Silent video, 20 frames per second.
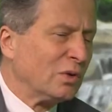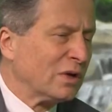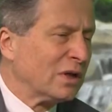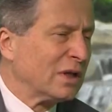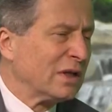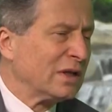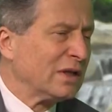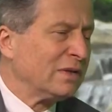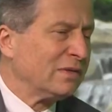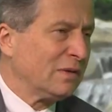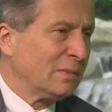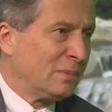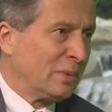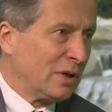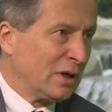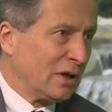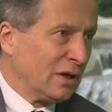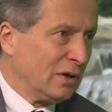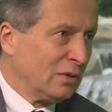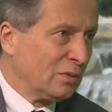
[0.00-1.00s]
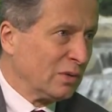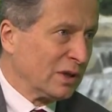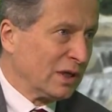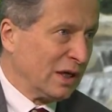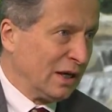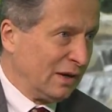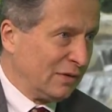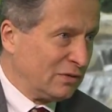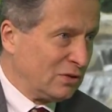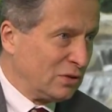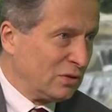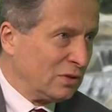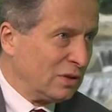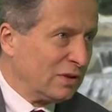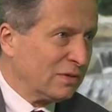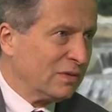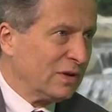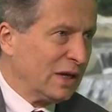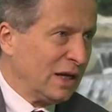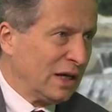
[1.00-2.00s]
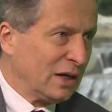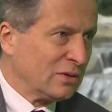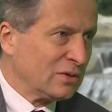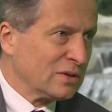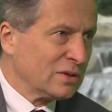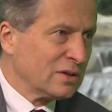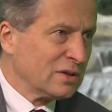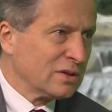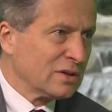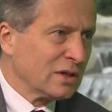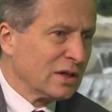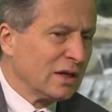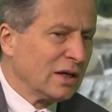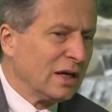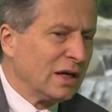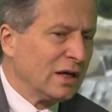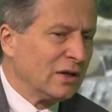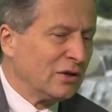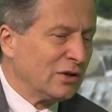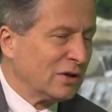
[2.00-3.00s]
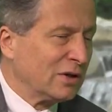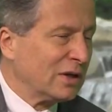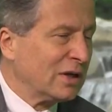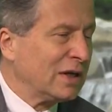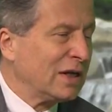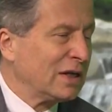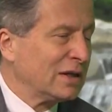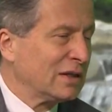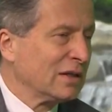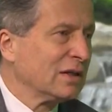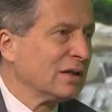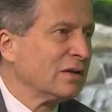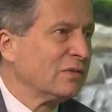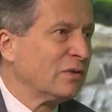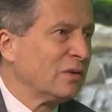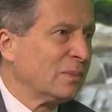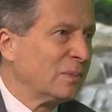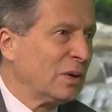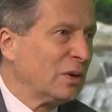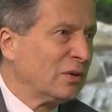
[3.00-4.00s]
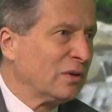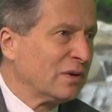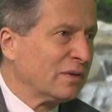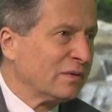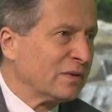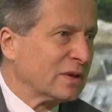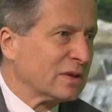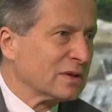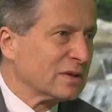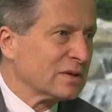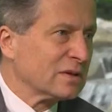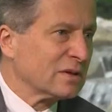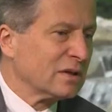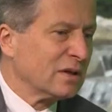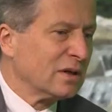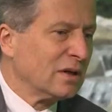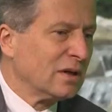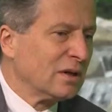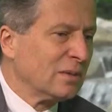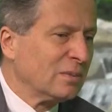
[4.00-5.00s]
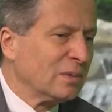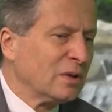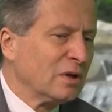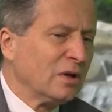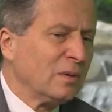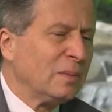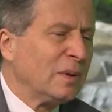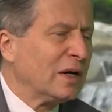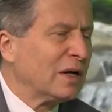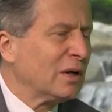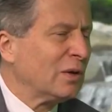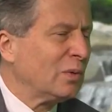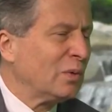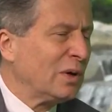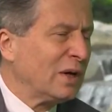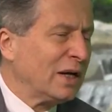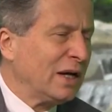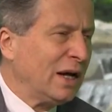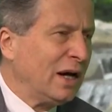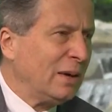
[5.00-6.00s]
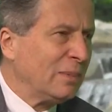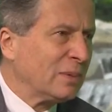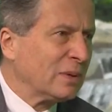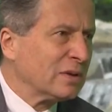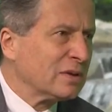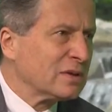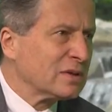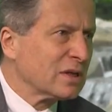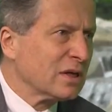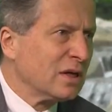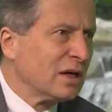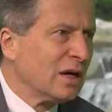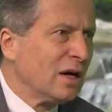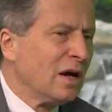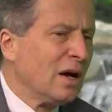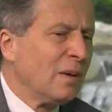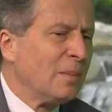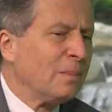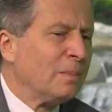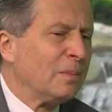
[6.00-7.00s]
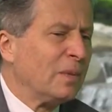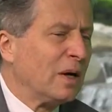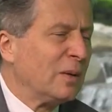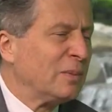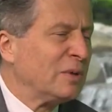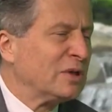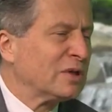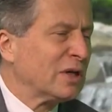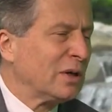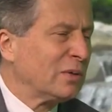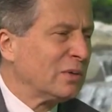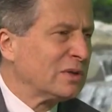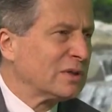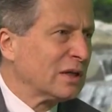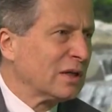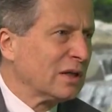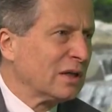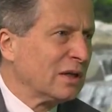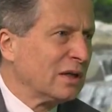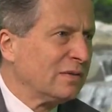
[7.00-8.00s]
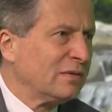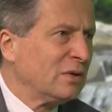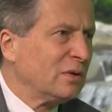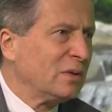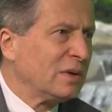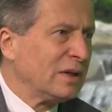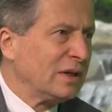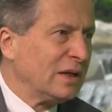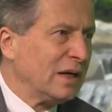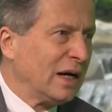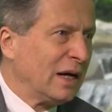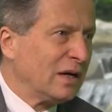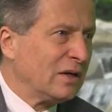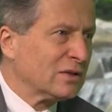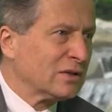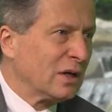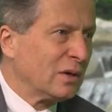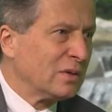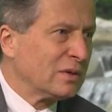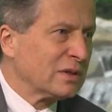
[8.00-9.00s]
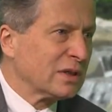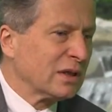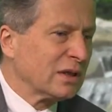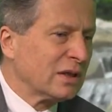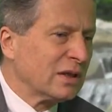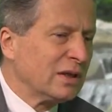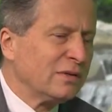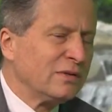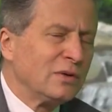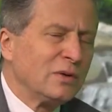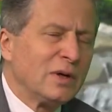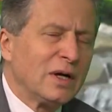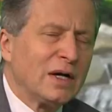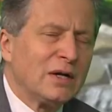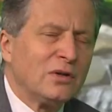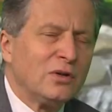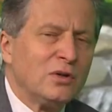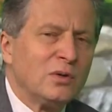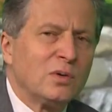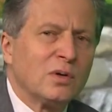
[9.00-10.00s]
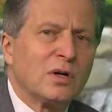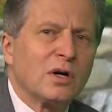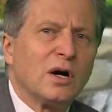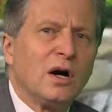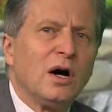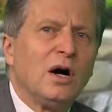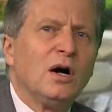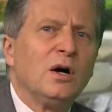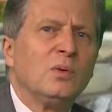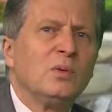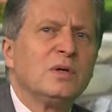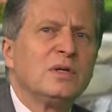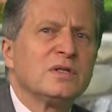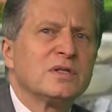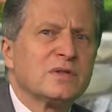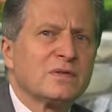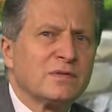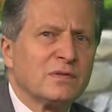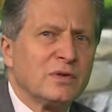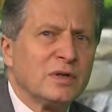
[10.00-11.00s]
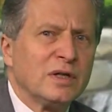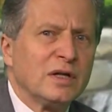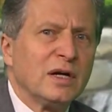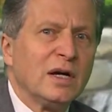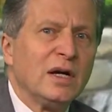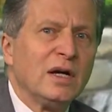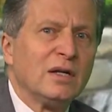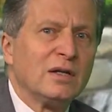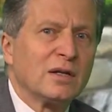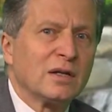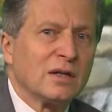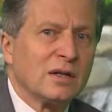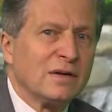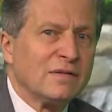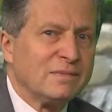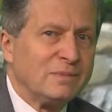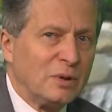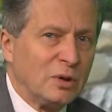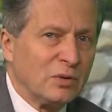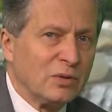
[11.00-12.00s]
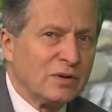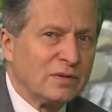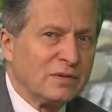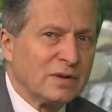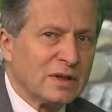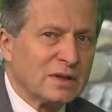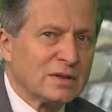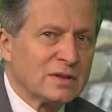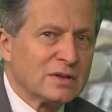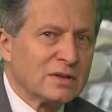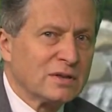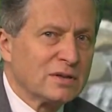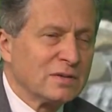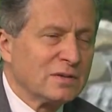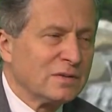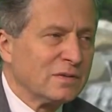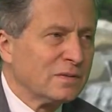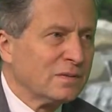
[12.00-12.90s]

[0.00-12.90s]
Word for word: We're going to live apart. We're going to have two different houses, and you're going to get to live with both of us. But no matter what happens, mommy's always going to love you, and daddy's always going to love you, and you are always free to love both of us.